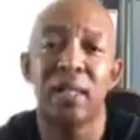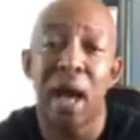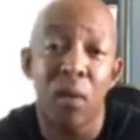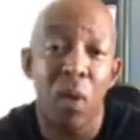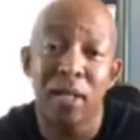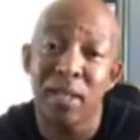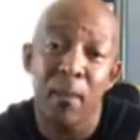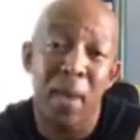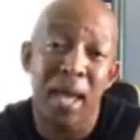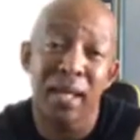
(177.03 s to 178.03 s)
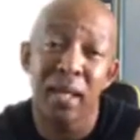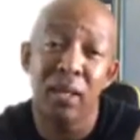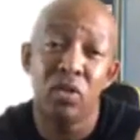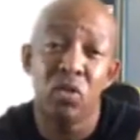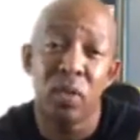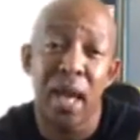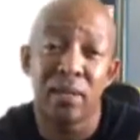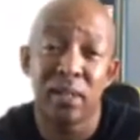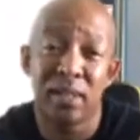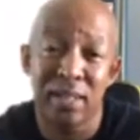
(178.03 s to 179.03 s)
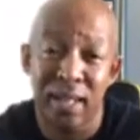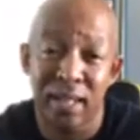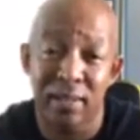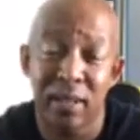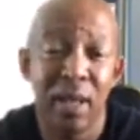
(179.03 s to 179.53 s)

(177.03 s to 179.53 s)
I watched that back in 2006.